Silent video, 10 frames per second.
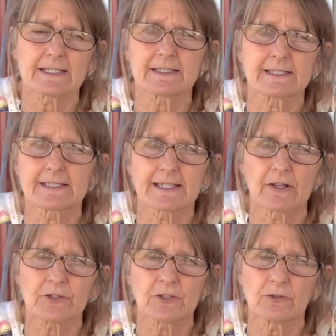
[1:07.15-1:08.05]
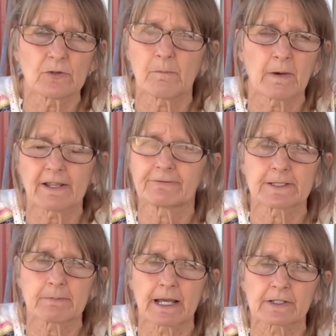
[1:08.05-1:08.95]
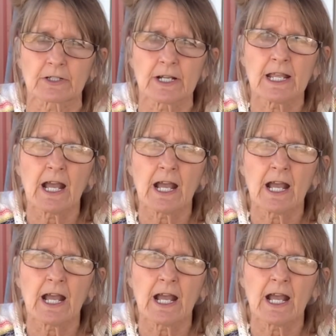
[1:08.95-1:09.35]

is to sell you my flea powder.